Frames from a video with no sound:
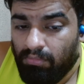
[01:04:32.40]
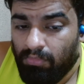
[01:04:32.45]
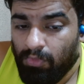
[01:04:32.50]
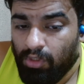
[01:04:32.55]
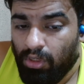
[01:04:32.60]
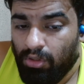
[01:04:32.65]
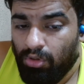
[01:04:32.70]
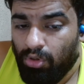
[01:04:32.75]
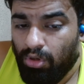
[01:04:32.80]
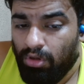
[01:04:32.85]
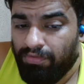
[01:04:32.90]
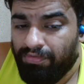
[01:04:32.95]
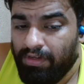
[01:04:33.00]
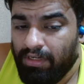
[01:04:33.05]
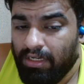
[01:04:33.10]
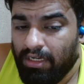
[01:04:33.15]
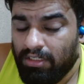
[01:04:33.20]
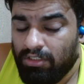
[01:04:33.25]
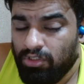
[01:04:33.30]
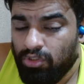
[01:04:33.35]
no, if he
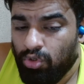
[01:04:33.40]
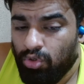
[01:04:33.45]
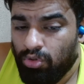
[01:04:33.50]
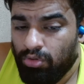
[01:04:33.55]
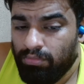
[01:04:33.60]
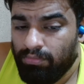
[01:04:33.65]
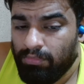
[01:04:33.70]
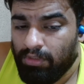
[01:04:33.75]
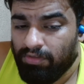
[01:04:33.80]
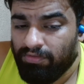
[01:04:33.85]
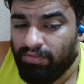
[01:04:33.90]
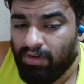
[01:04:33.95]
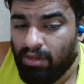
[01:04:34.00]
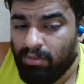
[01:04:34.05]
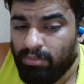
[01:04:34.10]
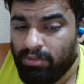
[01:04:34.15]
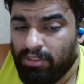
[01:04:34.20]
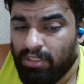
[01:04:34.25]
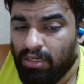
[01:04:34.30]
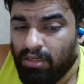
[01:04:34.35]
does go, if
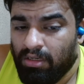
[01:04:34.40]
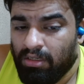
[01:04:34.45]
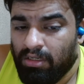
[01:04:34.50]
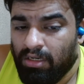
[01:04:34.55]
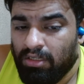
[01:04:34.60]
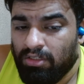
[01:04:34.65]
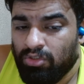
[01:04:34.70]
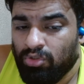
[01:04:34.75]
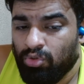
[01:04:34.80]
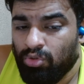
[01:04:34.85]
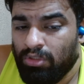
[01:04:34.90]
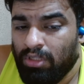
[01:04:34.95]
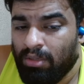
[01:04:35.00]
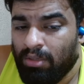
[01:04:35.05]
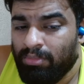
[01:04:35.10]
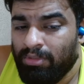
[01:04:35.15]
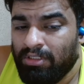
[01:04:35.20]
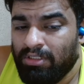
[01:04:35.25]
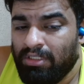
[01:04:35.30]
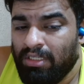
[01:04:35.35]
Wan-Bissaka does go, that
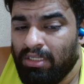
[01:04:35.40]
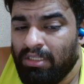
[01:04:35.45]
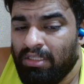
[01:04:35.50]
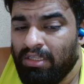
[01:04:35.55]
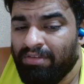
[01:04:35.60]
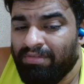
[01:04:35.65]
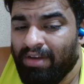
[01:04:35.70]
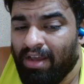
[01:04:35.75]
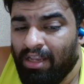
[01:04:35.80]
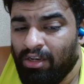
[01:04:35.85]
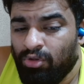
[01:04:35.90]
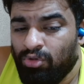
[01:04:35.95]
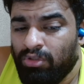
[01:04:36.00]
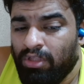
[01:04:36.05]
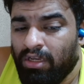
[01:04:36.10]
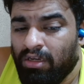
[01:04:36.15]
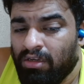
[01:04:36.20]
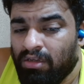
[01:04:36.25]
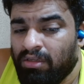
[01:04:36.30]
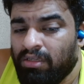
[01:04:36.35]
means they value
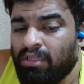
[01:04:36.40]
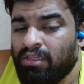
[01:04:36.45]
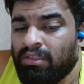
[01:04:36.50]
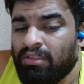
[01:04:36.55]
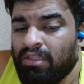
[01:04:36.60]
their career.